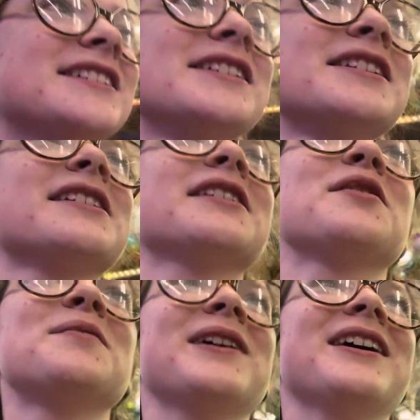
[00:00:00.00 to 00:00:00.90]
just a
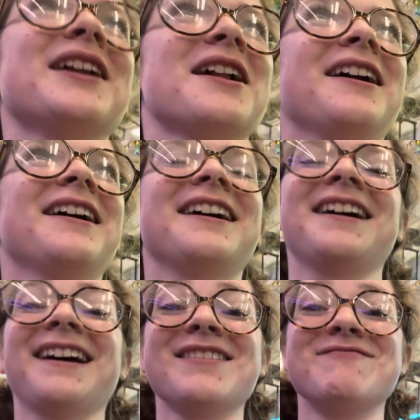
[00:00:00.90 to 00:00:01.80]
little bit.
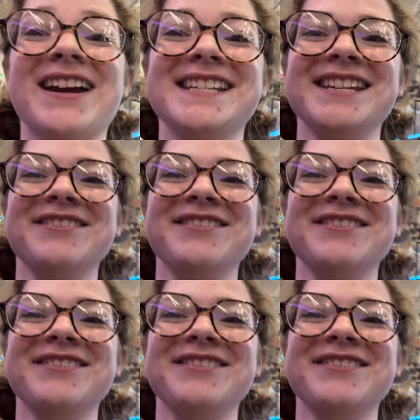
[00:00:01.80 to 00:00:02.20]
you